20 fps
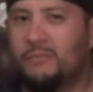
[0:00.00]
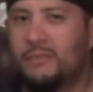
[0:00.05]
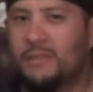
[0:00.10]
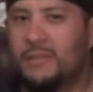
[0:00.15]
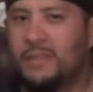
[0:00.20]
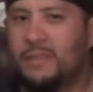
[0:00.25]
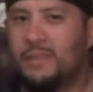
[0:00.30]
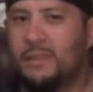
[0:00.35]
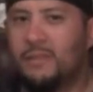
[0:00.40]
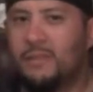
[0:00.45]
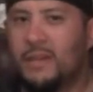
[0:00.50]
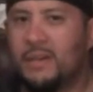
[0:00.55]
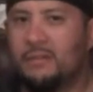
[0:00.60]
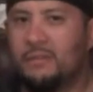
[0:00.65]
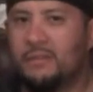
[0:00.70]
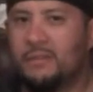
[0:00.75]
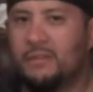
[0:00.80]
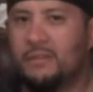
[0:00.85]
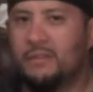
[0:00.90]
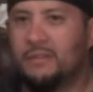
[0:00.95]
one that came
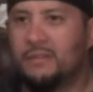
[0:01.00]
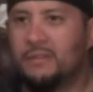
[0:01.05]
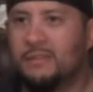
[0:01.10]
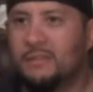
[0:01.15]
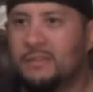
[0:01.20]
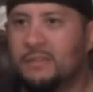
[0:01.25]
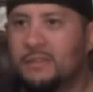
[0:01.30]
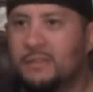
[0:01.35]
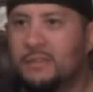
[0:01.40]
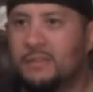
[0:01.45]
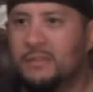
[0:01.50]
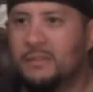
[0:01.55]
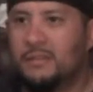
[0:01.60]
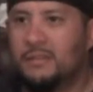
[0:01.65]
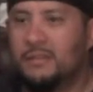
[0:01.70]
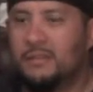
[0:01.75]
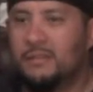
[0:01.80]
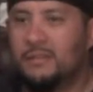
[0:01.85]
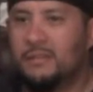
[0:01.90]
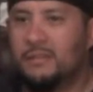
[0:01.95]
out with the
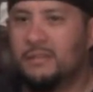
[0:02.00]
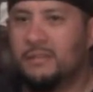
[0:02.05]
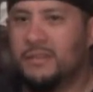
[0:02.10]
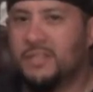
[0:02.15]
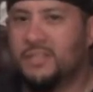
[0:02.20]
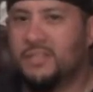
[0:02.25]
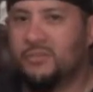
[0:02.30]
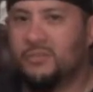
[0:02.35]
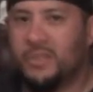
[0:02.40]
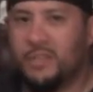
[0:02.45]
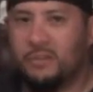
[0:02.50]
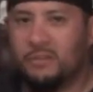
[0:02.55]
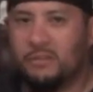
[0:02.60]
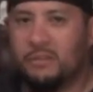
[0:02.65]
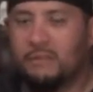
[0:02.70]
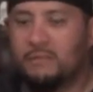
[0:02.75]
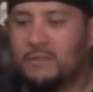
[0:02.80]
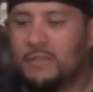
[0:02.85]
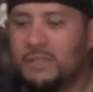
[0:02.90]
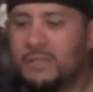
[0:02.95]
initial year
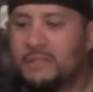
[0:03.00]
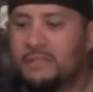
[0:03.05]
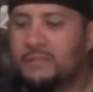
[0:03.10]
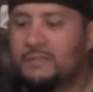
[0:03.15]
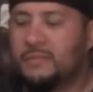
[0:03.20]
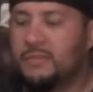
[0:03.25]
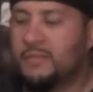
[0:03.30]
of the release.